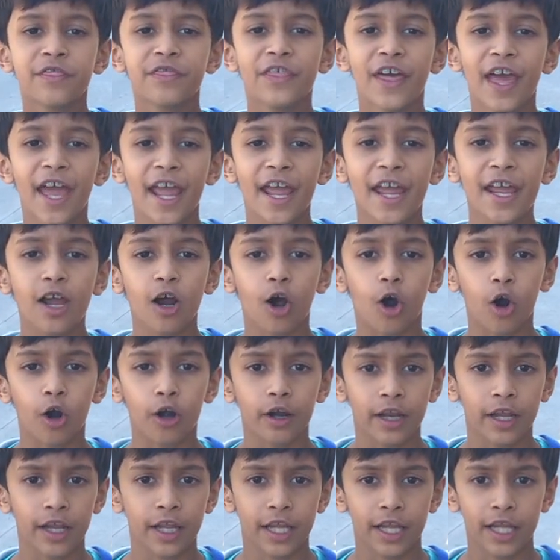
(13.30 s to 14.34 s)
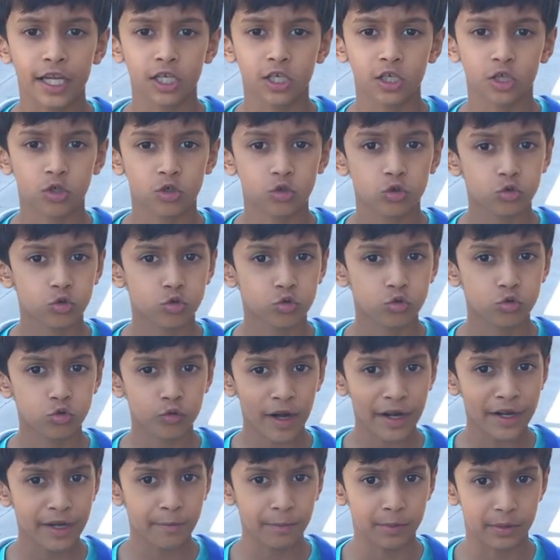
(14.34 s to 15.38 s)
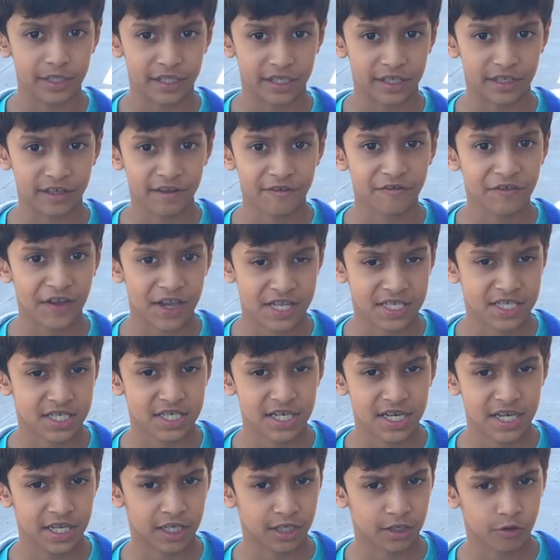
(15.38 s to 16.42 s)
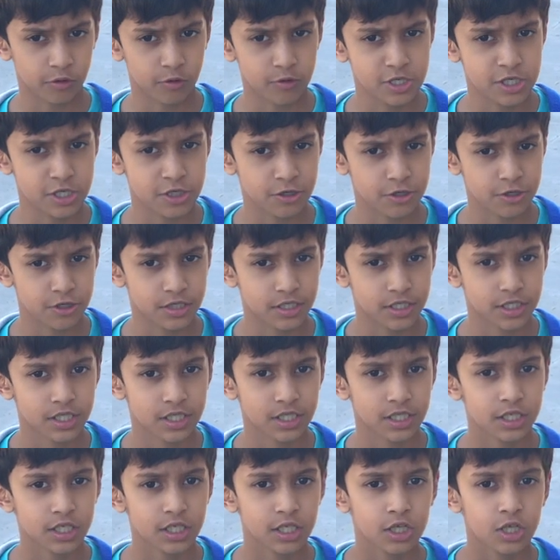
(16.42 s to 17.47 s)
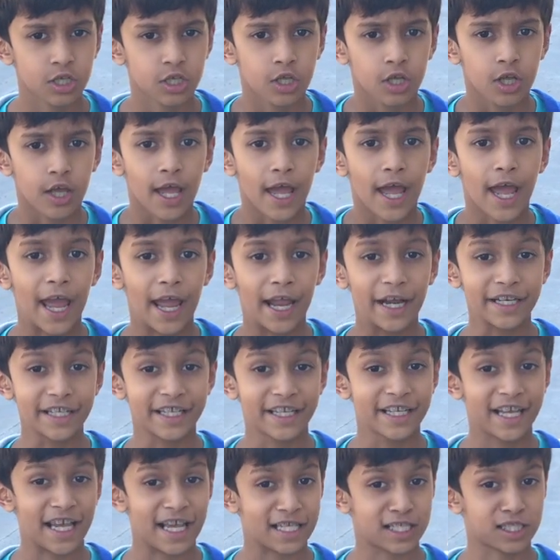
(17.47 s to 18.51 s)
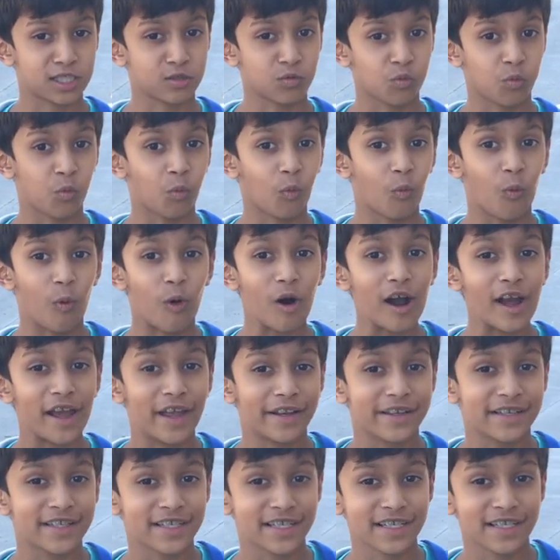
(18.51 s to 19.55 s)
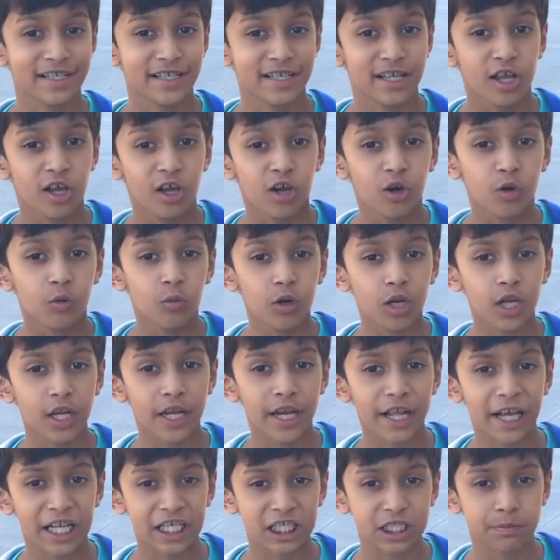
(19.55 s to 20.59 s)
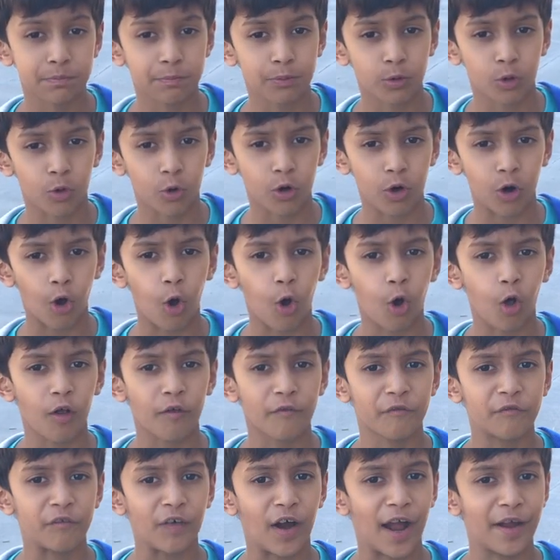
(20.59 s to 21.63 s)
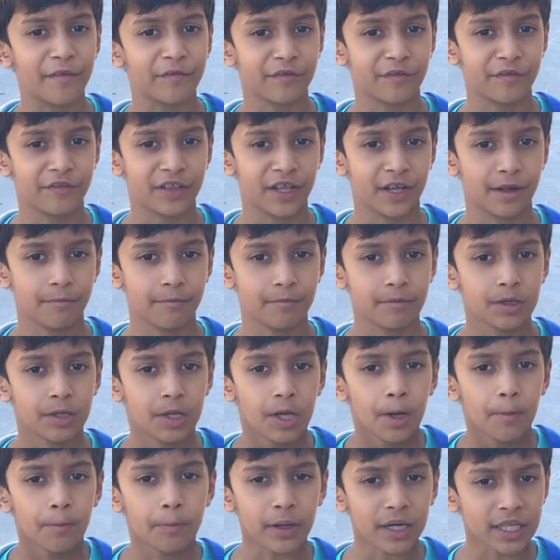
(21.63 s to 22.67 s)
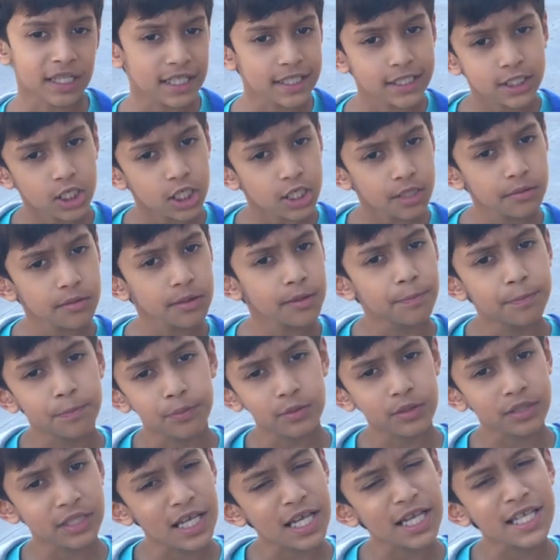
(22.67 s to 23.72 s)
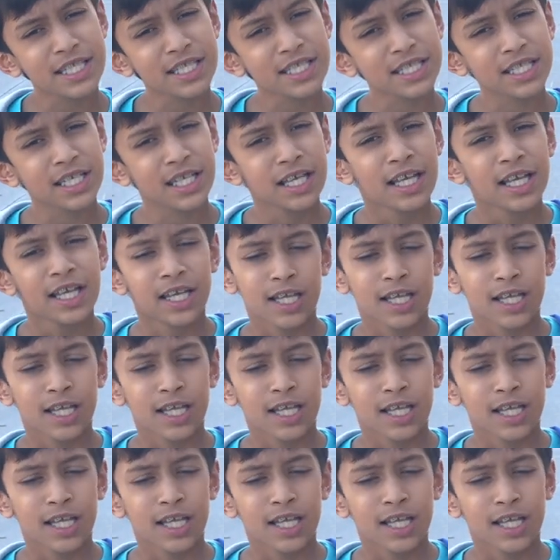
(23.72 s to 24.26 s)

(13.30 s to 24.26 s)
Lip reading: They are incredibly fascinating creatures. And guess what? We're going to explore all 5 of them. But it's going to be, this